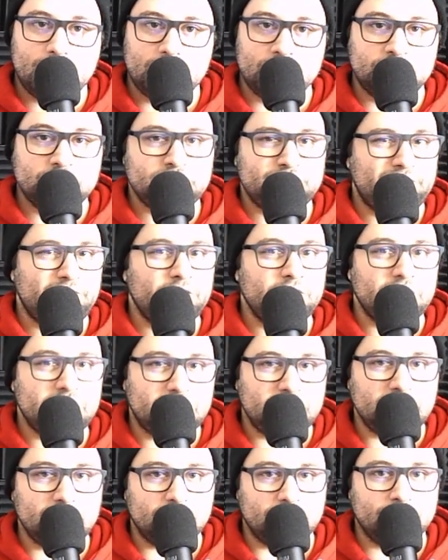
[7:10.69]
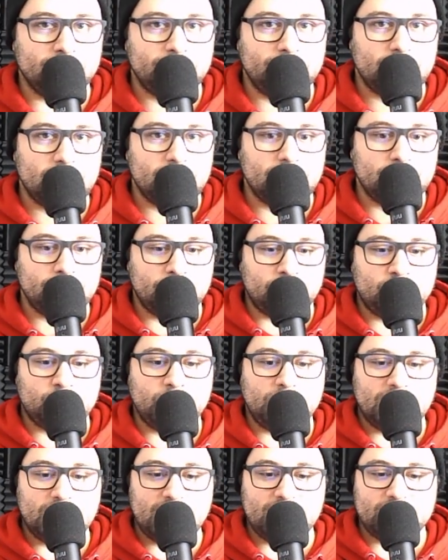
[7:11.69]
just for a year
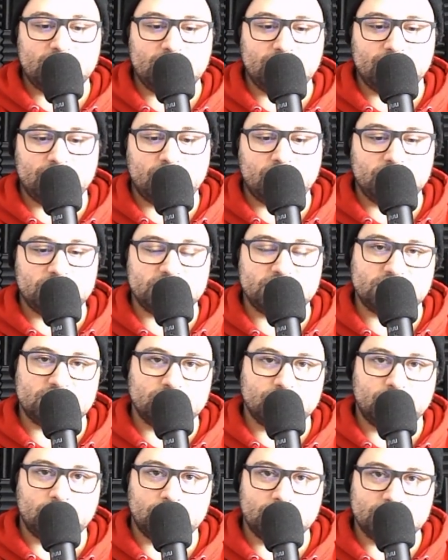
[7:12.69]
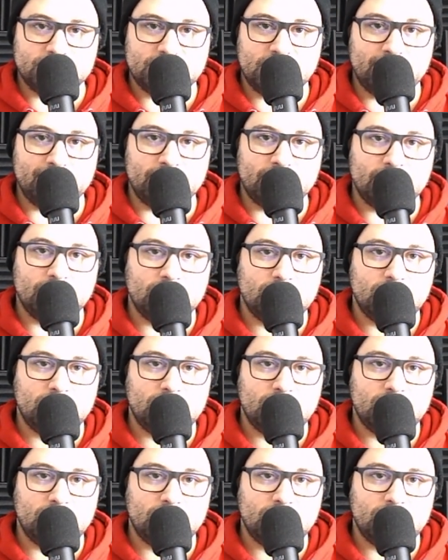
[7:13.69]
between nineteen forty-six and forty-seven?